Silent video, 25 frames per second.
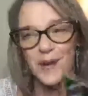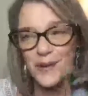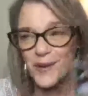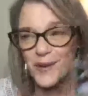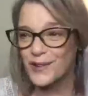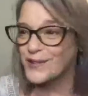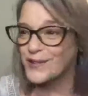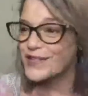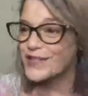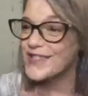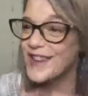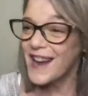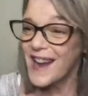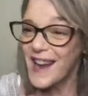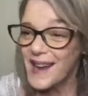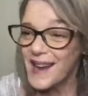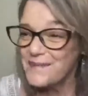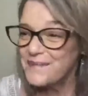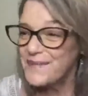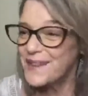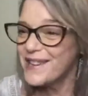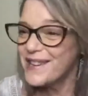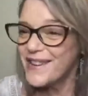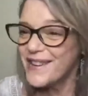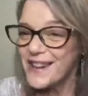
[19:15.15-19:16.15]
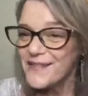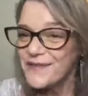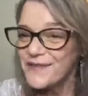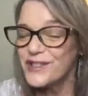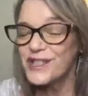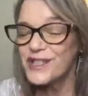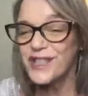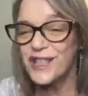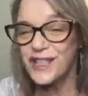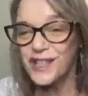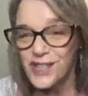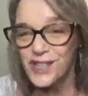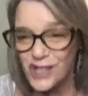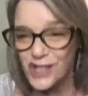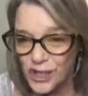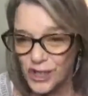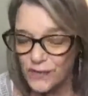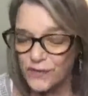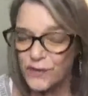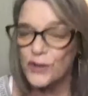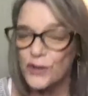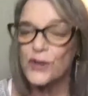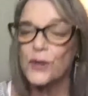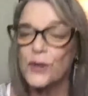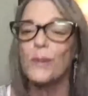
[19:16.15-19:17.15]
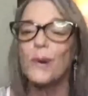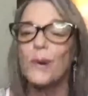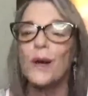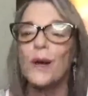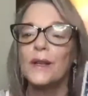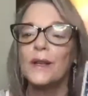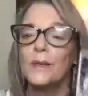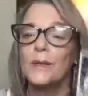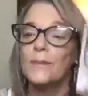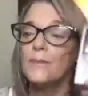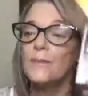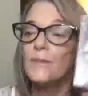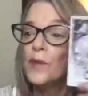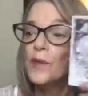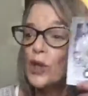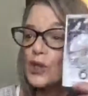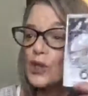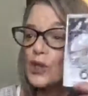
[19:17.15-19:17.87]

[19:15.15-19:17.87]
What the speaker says: We're on the top, be grateful. It's going to shift on the bottom.